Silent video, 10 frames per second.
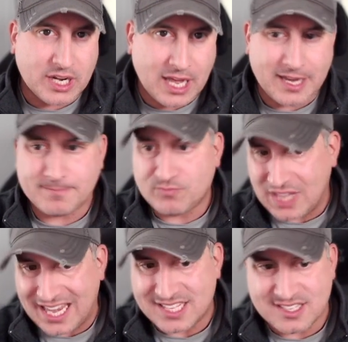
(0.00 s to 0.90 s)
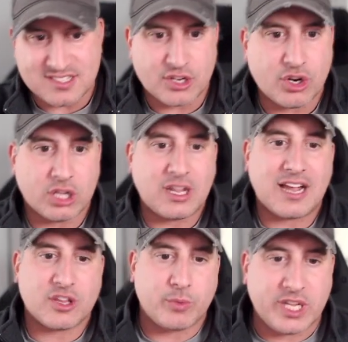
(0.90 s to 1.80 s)
on it. That is his underdog
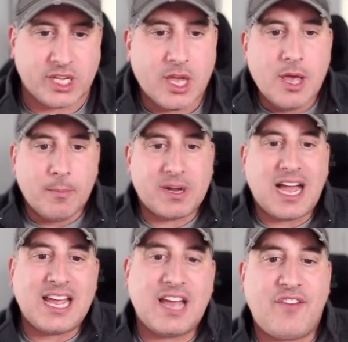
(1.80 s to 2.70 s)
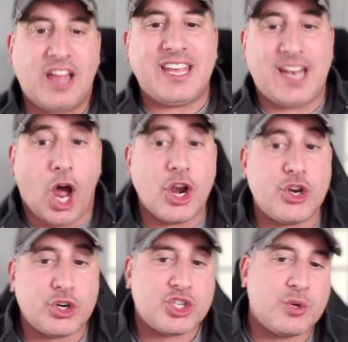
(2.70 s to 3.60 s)
lock of the week. Makhachev Elliott
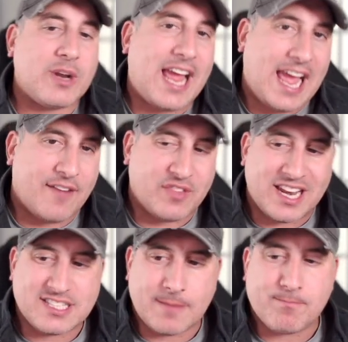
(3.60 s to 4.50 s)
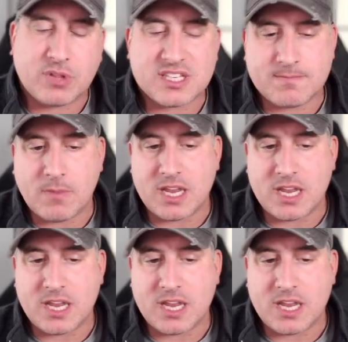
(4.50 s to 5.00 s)
under 2.5. That is a plus money